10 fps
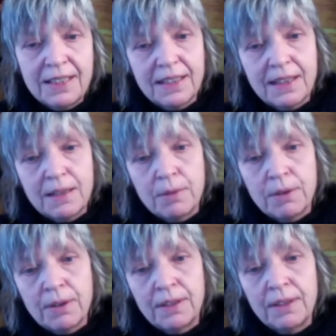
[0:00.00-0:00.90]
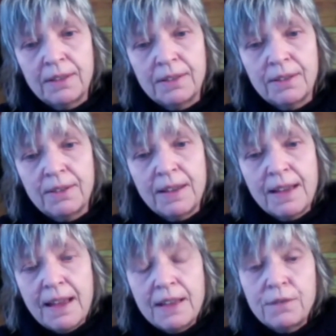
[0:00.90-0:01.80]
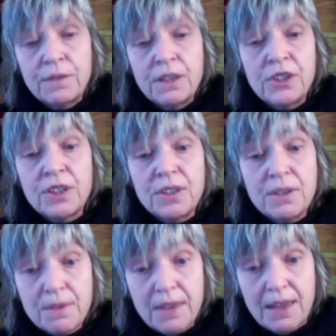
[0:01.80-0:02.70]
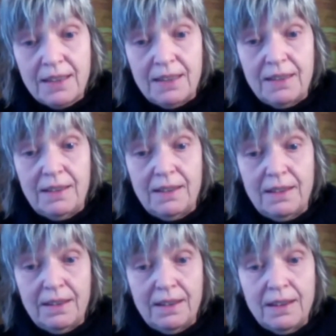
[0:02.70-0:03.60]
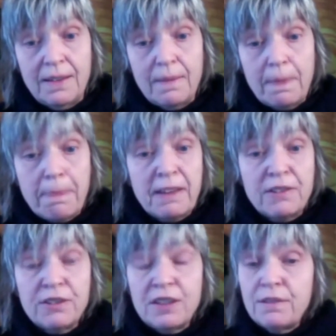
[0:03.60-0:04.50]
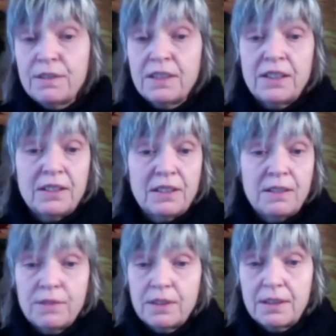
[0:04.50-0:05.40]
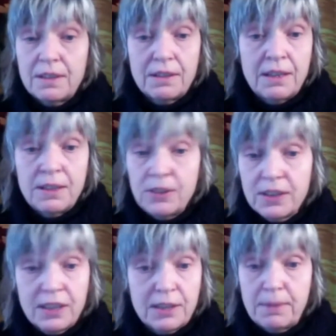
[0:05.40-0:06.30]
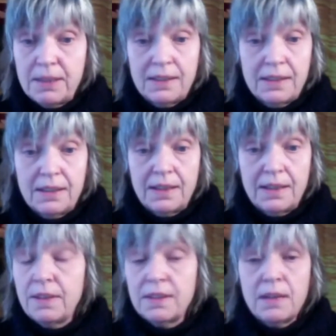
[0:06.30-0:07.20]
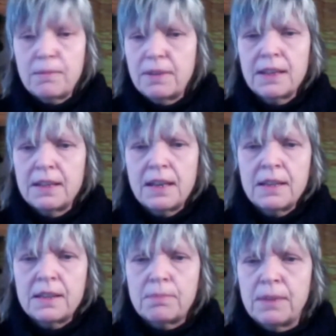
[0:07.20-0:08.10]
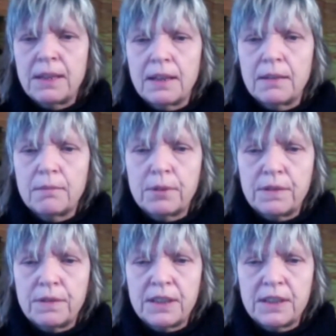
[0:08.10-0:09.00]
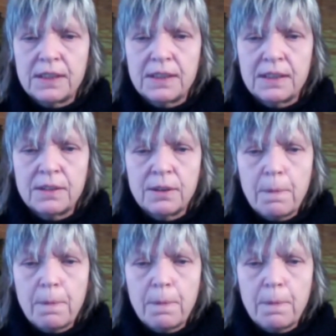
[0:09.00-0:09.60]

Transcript: anymore, you know. And if teacher knew that, they could have such a different teaching experiences. And the same thing in other speaking professions, you know.